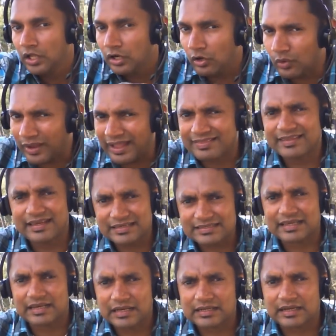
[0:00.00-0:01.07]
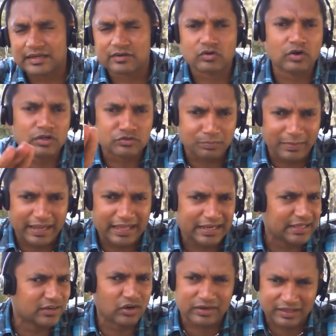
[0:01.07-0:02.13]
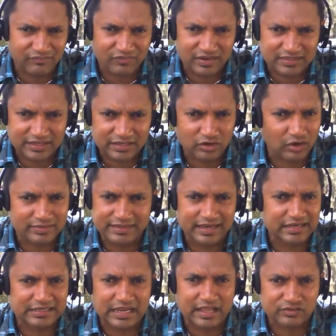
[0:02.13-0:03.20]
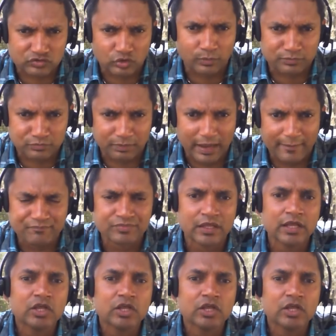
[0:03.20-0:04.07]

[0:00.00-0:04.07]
Look at the internal controls mainly, not everything, not the entire soap spam.